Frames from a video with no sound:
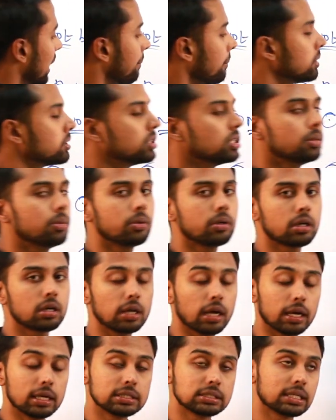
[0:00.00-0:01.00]

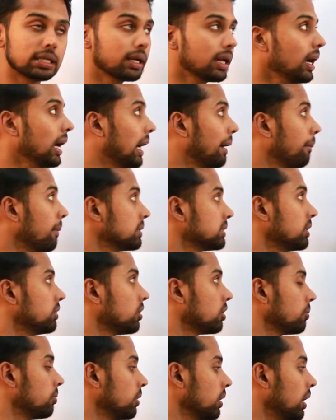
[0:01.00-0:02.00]

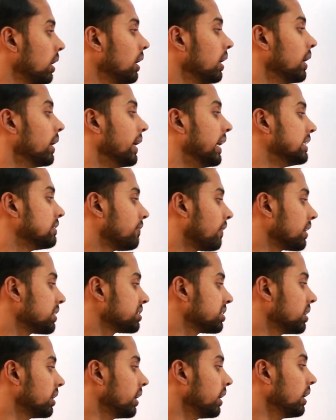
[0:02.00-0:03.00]
administrative tribunal is
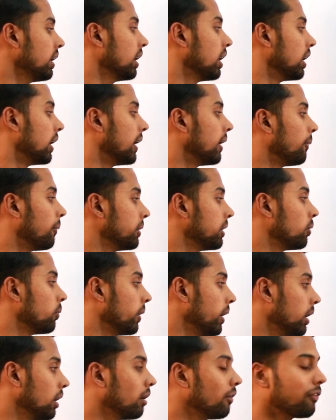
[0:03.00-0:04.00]
functioning with the
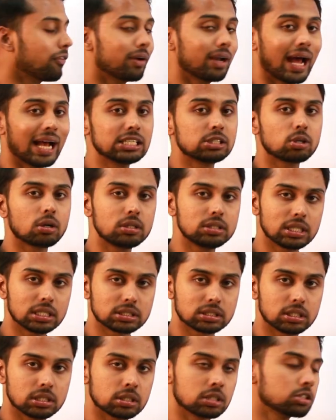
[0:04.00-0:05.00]
way of natural
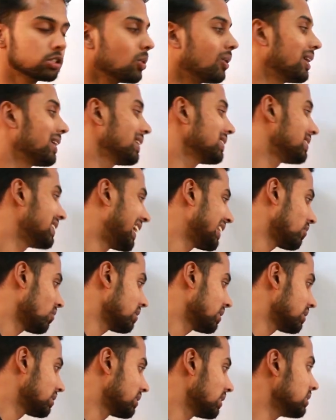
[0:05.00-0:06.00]
justice. So what is
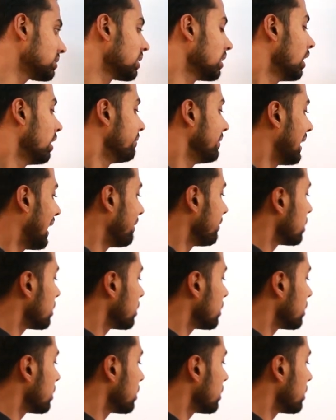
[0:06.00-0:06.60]
natural justice? We are